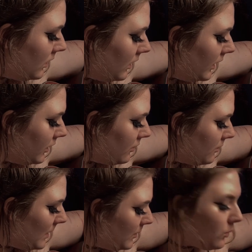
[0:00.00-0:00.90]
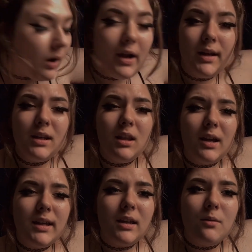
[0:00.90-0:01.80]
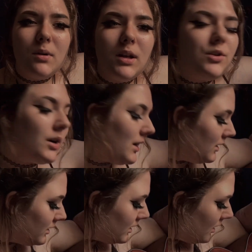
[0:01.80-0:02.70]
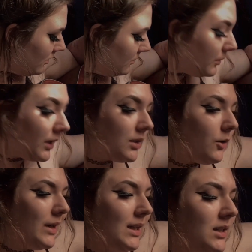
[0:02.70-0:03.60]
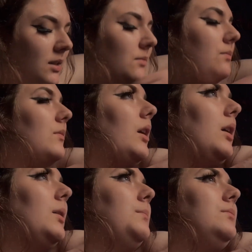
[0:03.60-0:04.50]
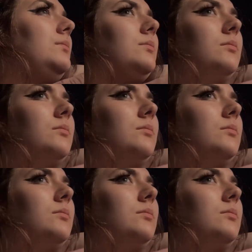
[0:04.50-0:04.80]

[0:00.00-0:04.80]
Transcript: remember why I didn't like it when I tried it just now, but I know I didn't. So